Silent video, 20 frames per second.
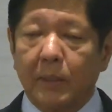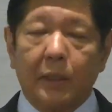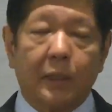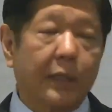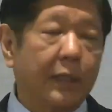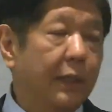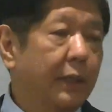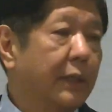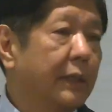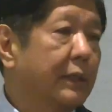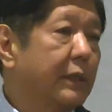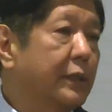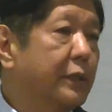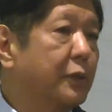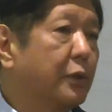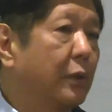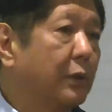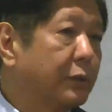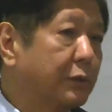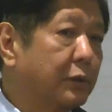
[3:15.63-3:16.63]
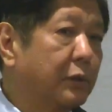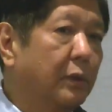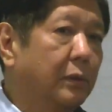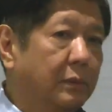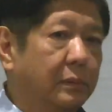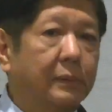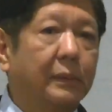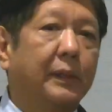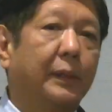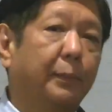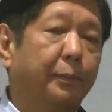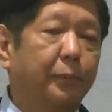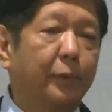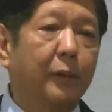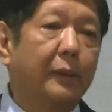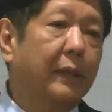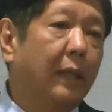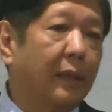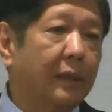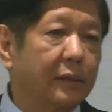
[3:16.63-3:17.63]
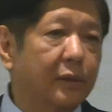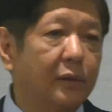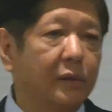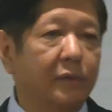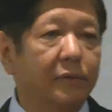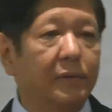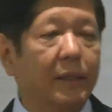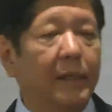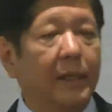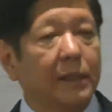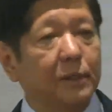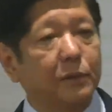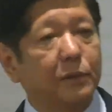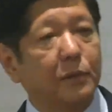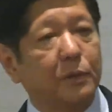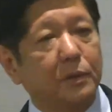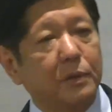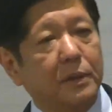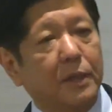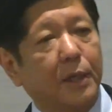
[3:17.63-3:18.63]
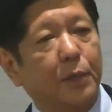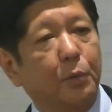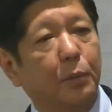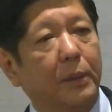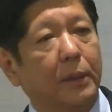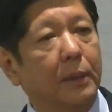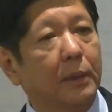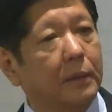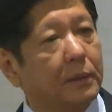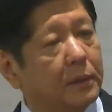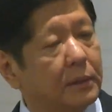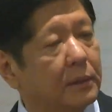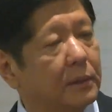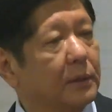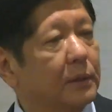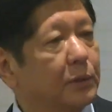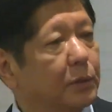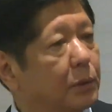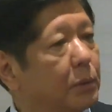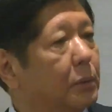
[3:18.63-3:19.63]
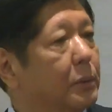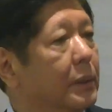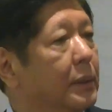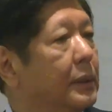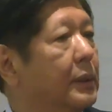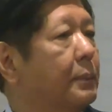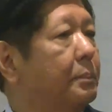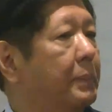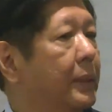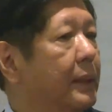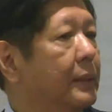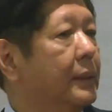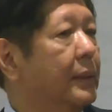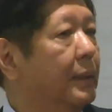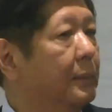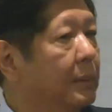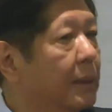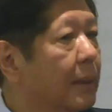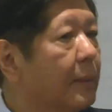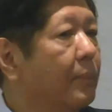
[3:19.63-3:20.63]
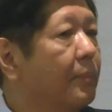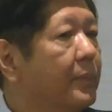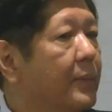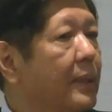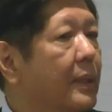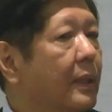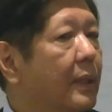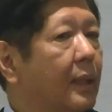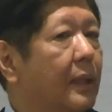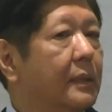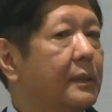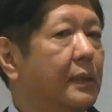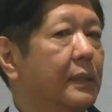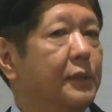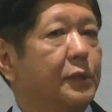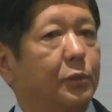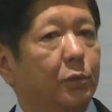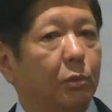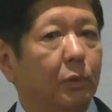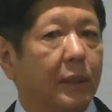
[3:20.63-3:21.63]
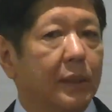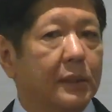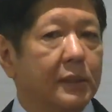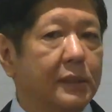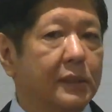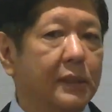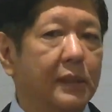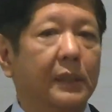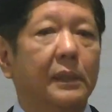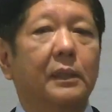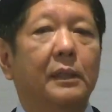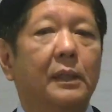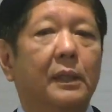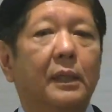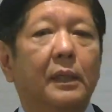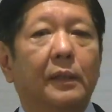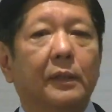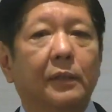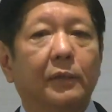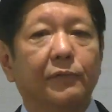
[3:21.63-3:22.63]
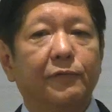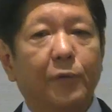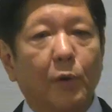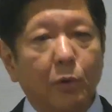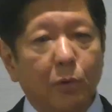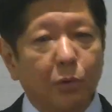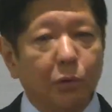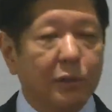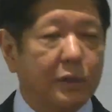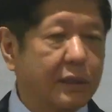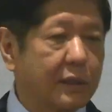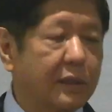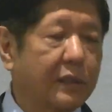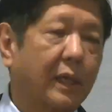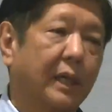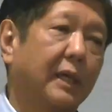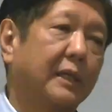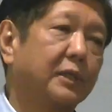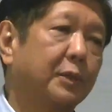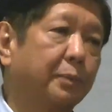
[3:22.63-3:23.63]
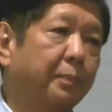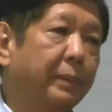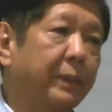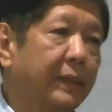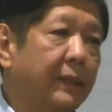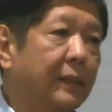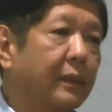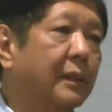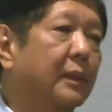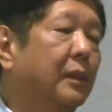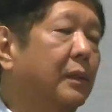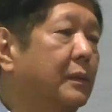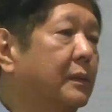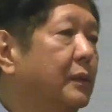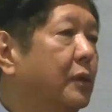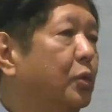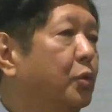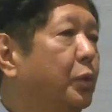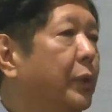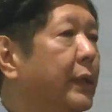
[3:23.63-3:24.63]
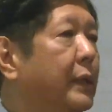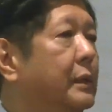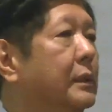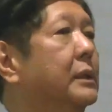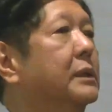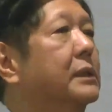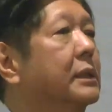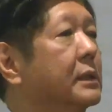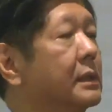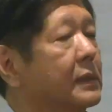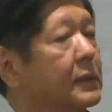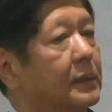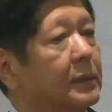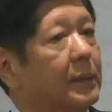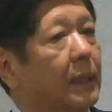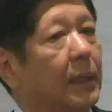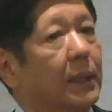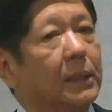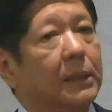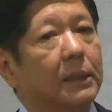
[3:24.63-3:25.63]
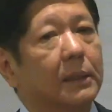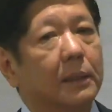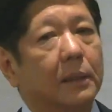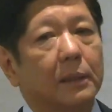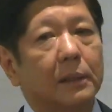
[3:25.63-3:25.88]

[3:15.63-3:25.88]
It is also a product of the lessons that we learned during the pandemic. And as you can see, the focus has been on the weaknesses that